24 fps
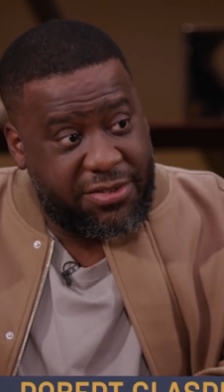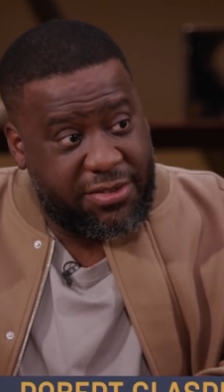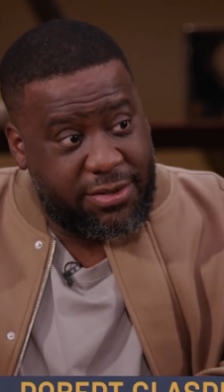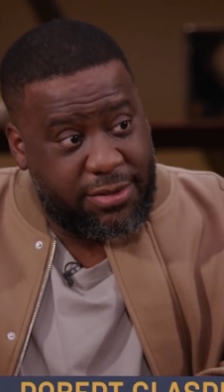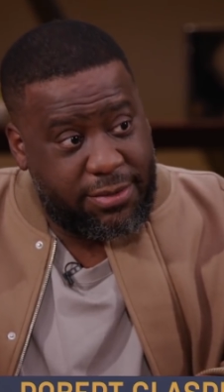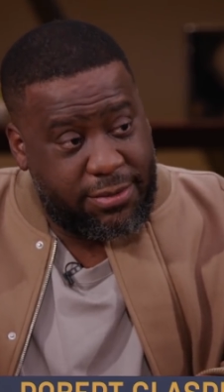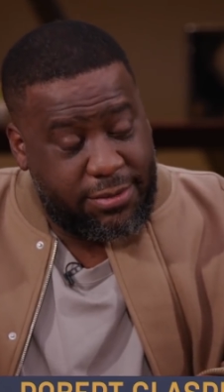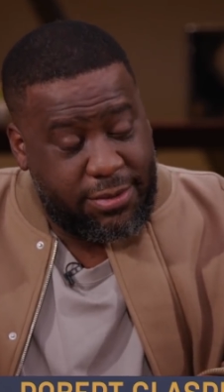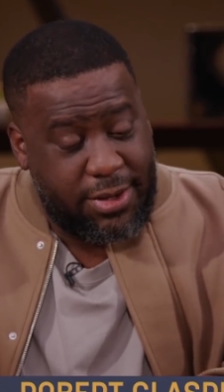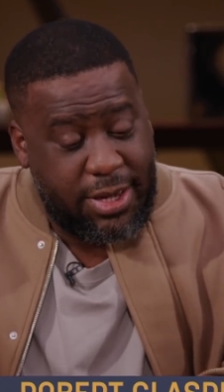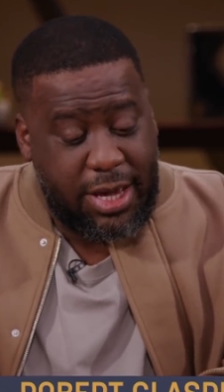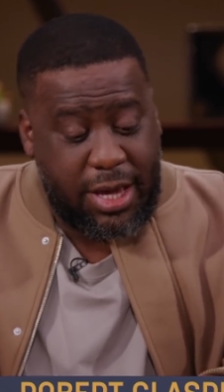All
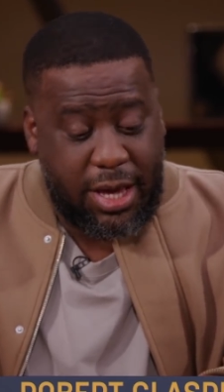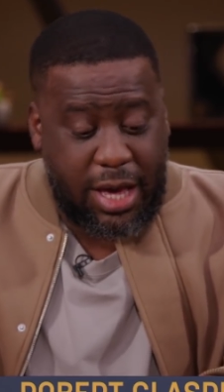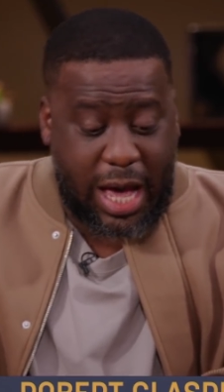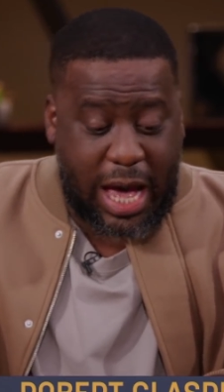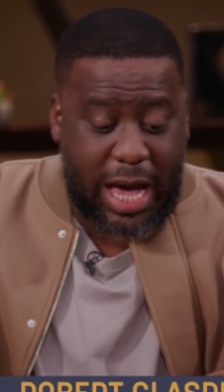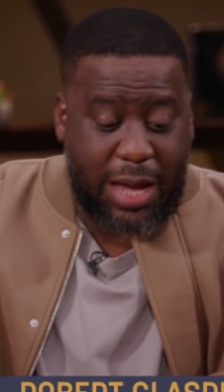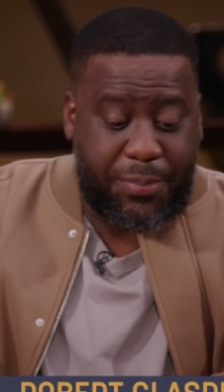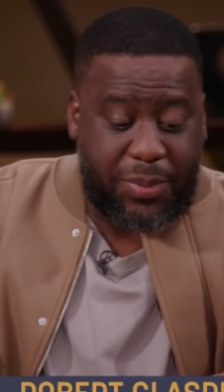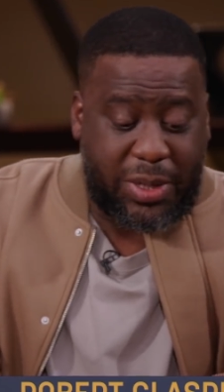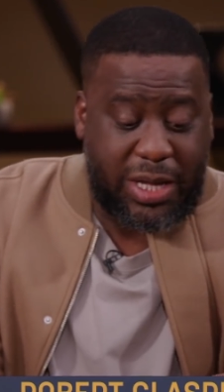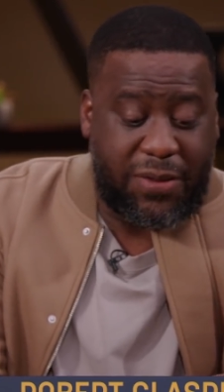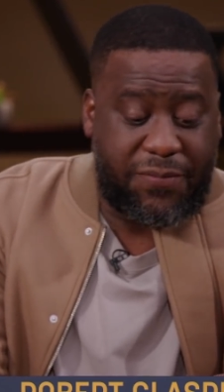right.
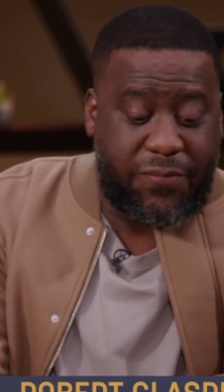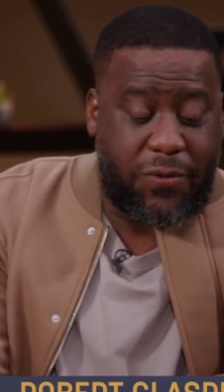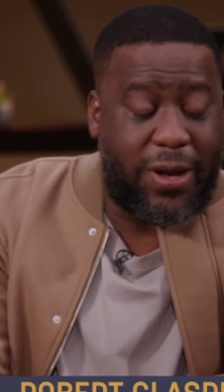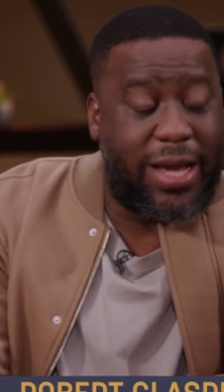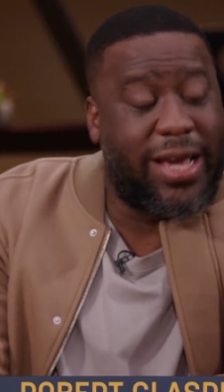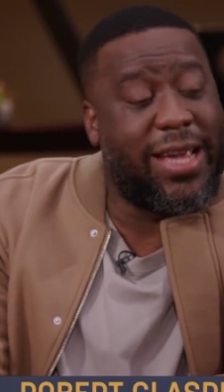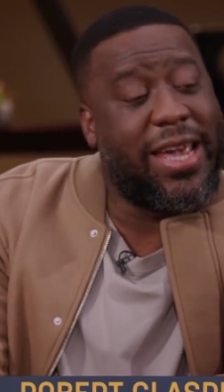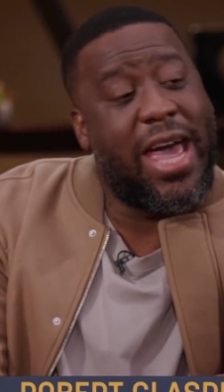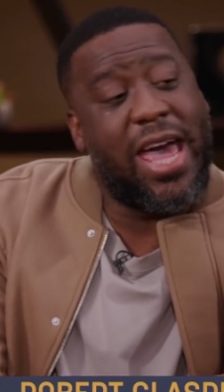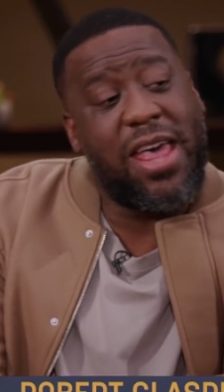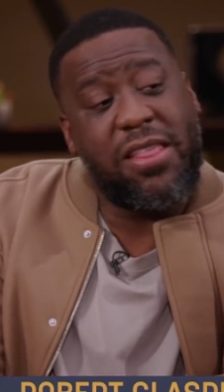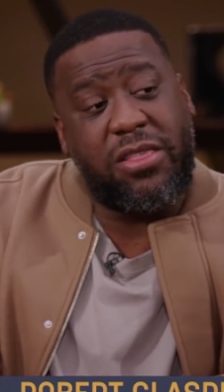I played for a
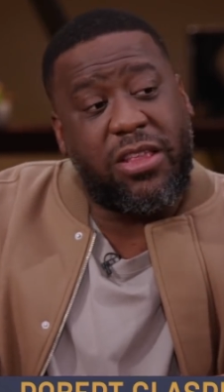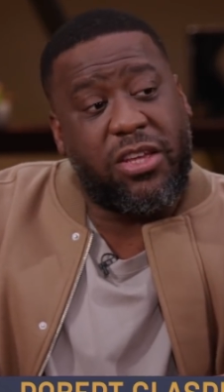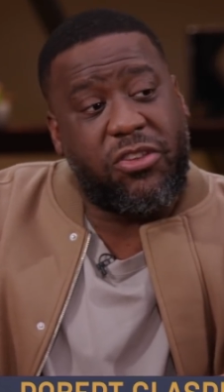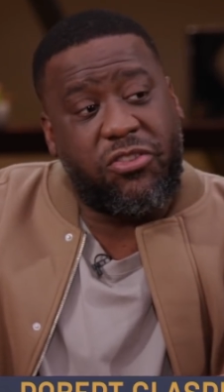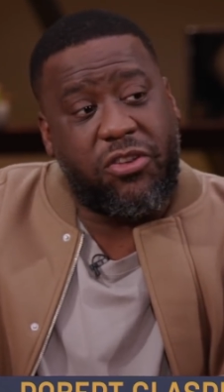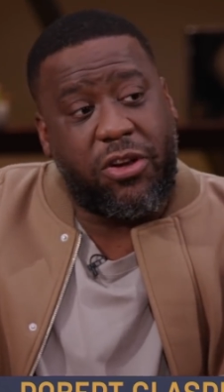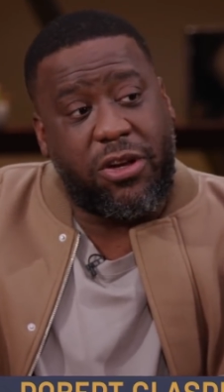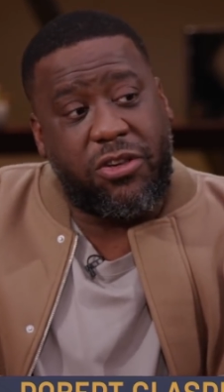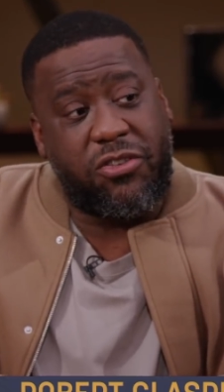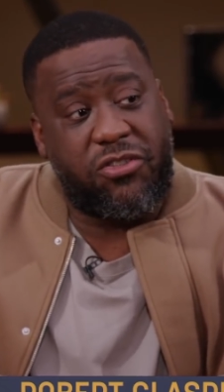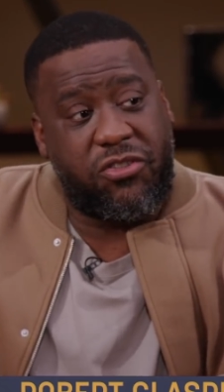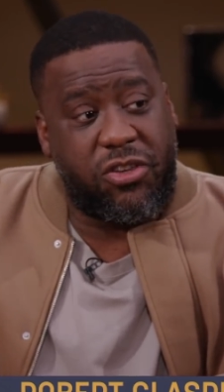Catholic
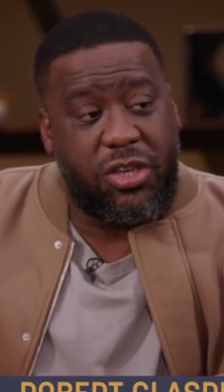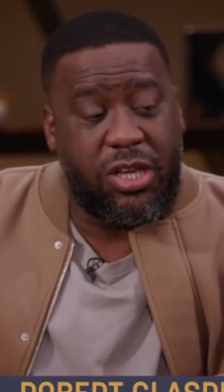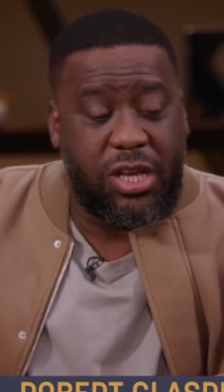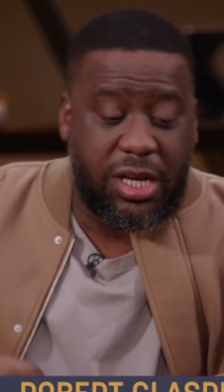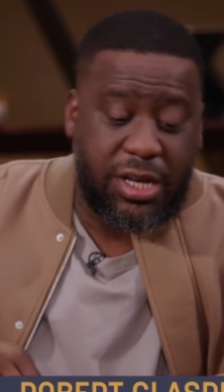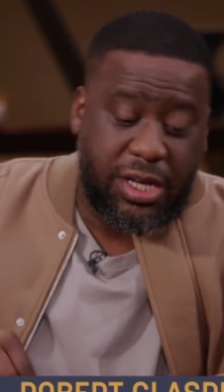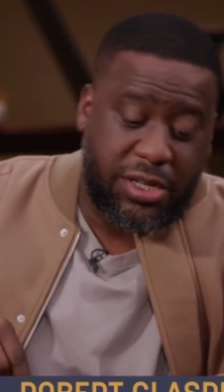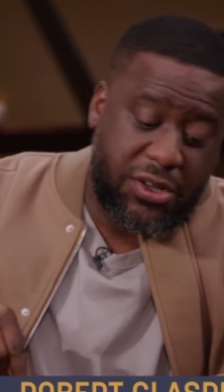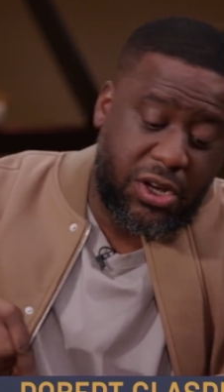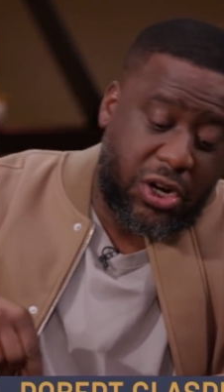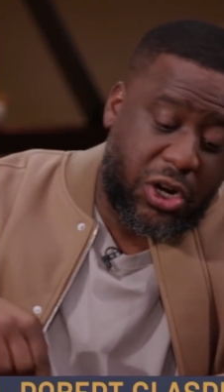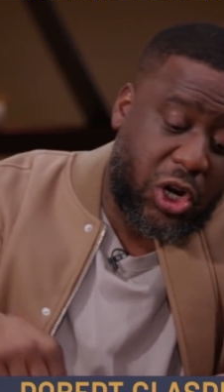church,
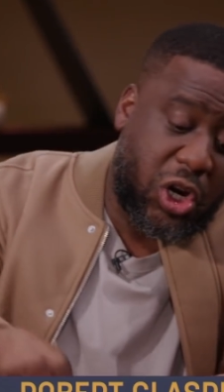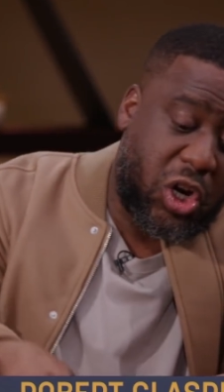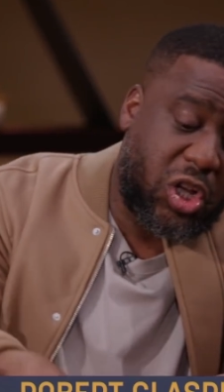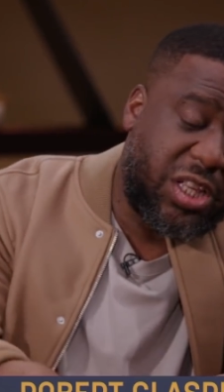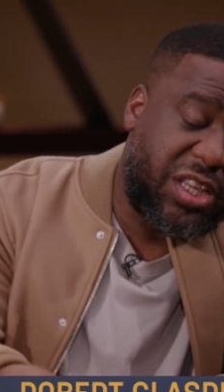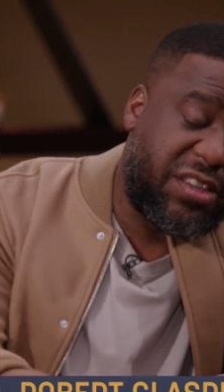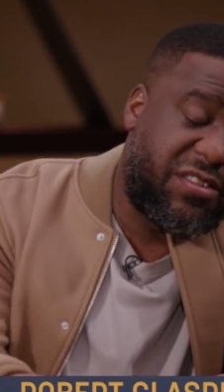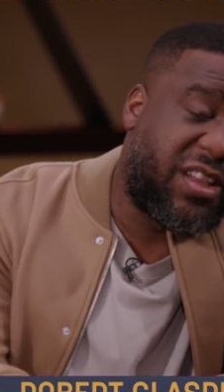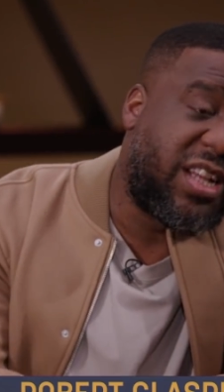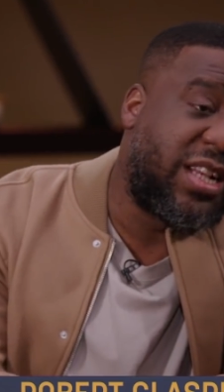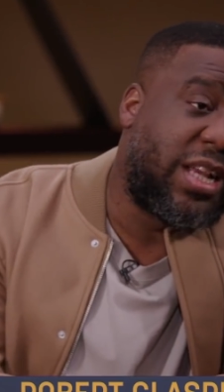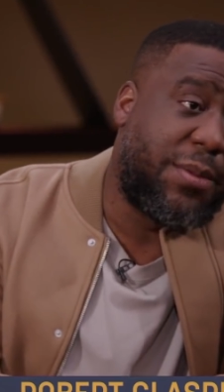
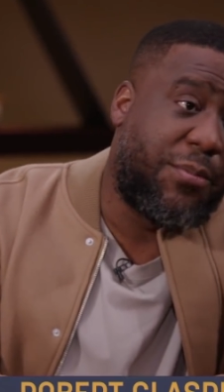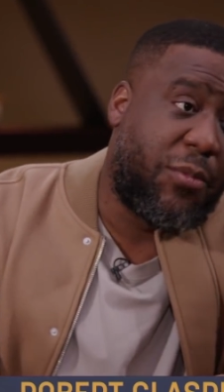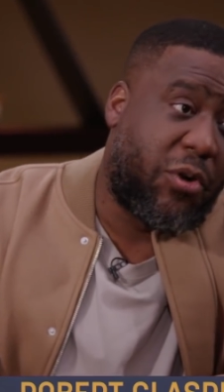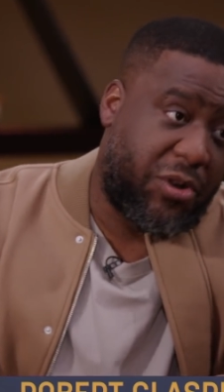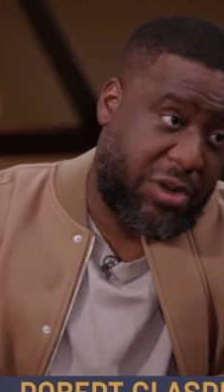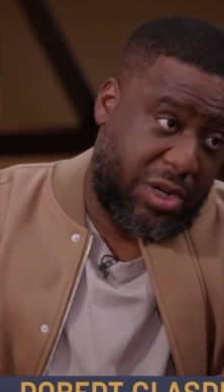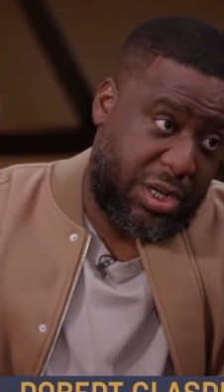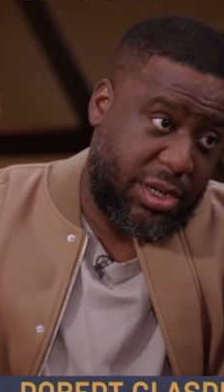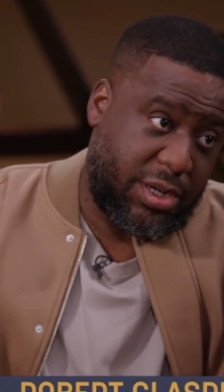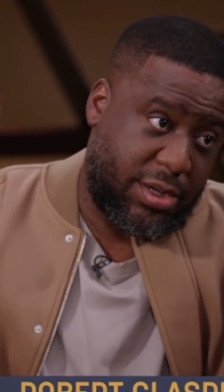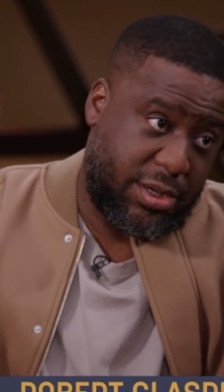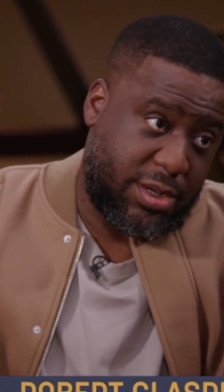early Sunday
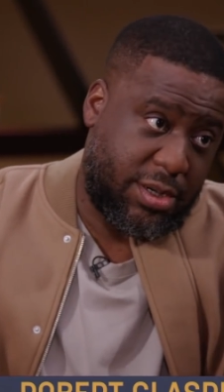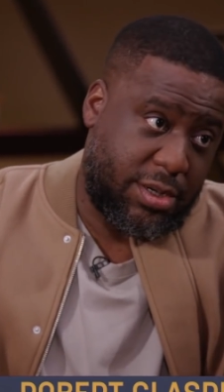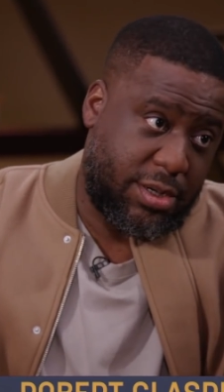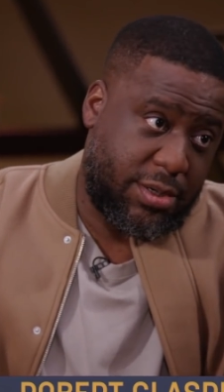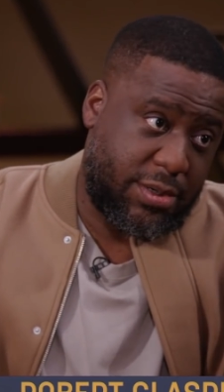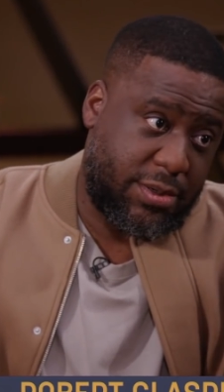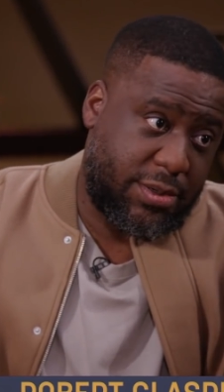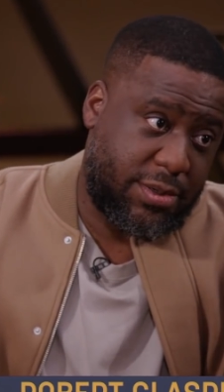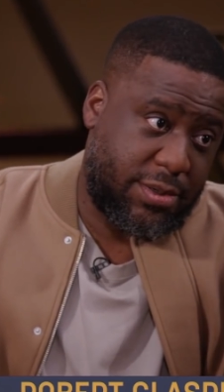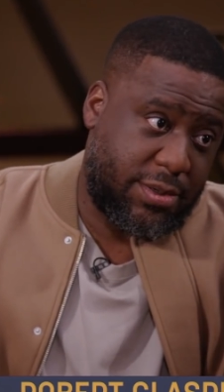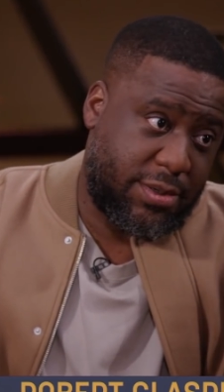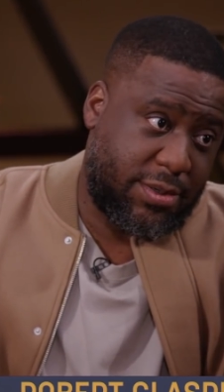morning. But what are you
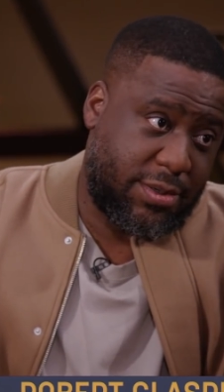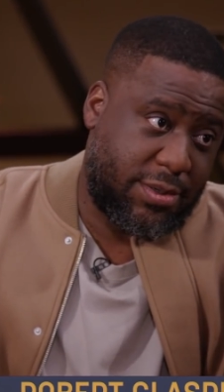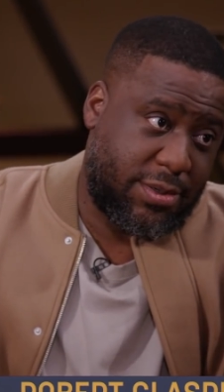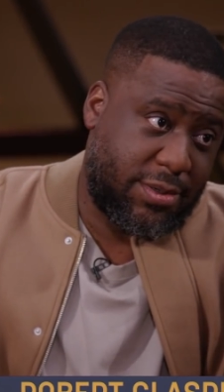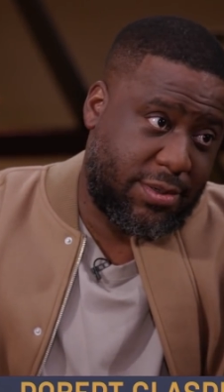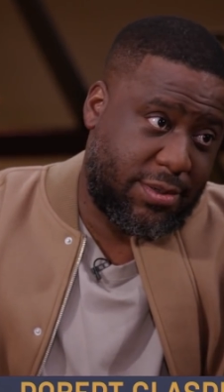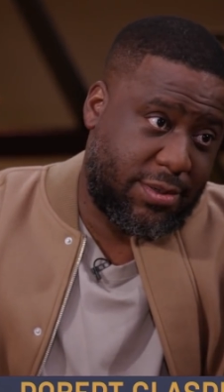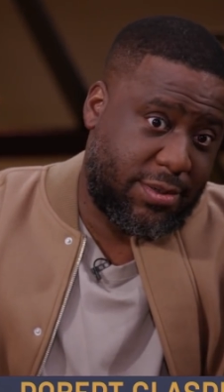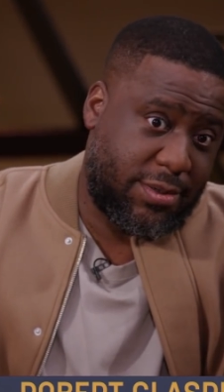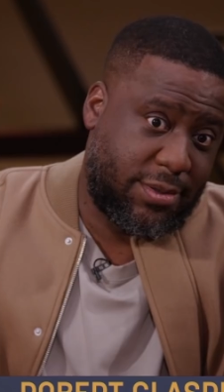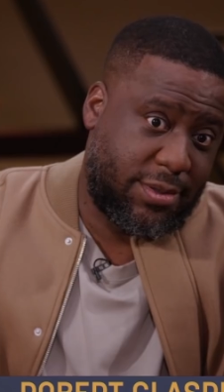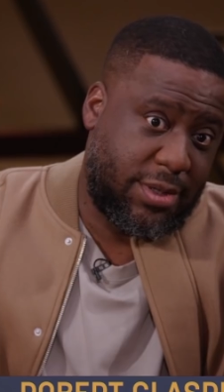playing at the
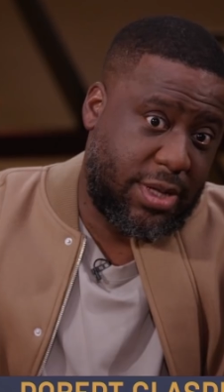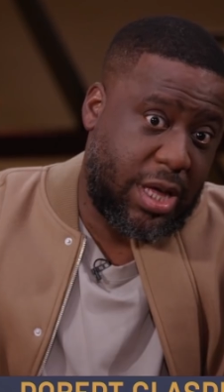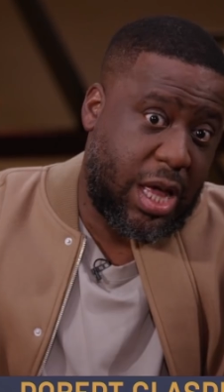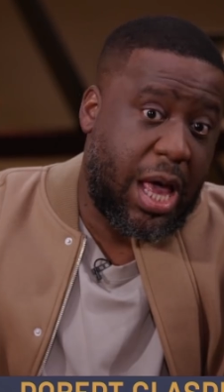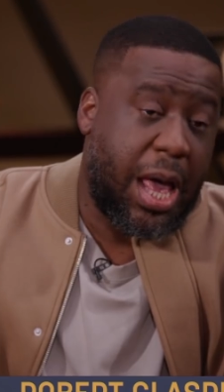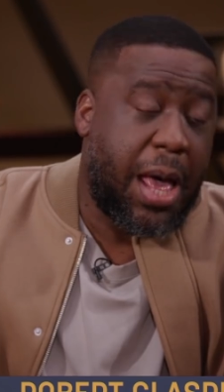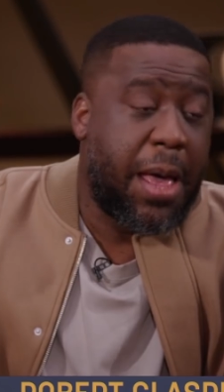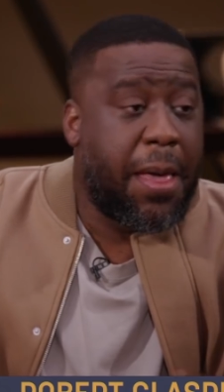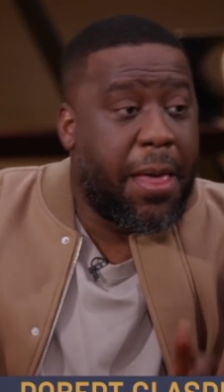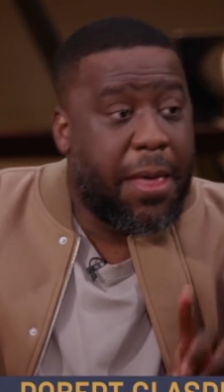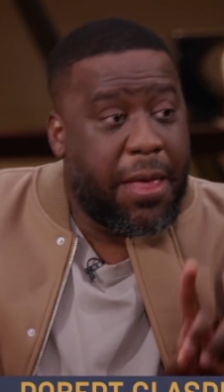Catholic church?